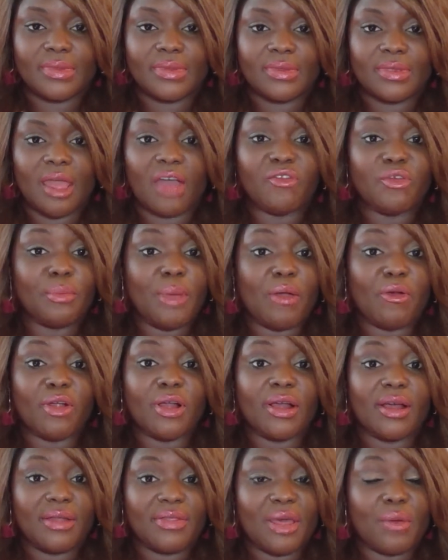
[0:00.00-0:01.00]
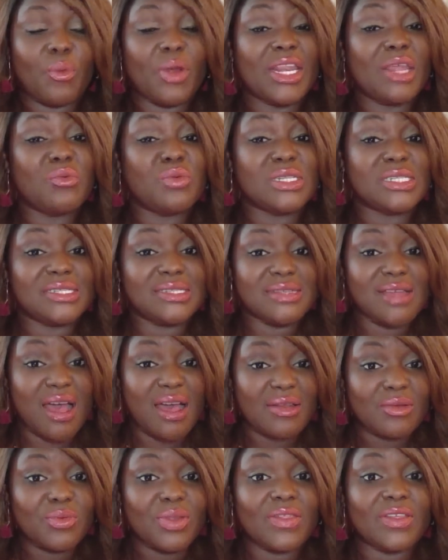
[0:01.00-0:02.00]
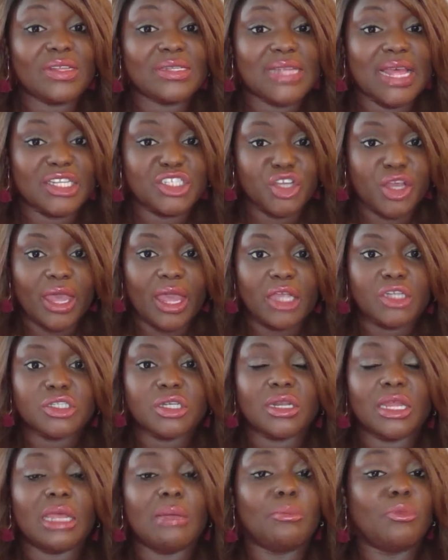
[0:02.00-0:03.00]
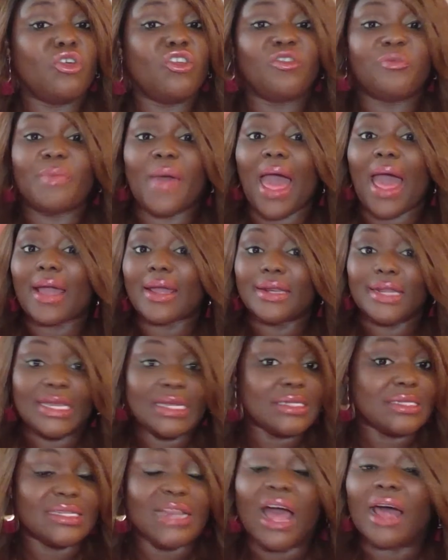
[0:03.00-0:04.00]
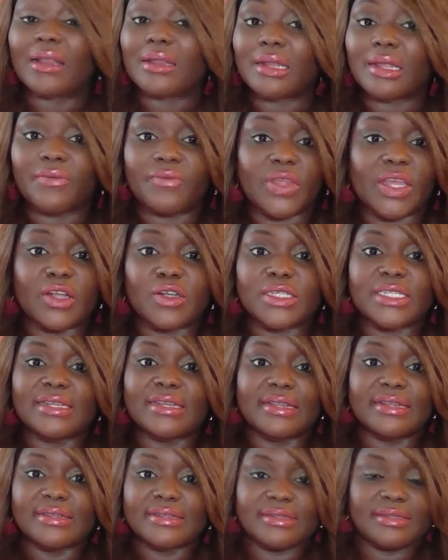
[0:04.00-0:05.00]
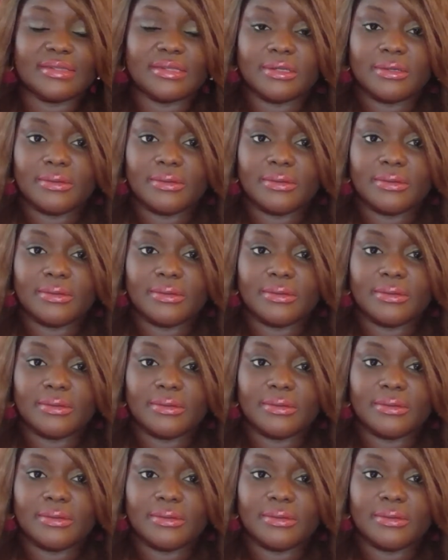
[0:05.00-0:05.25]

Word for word: of America that when he was done with his education, he moved back and he has not lived here since.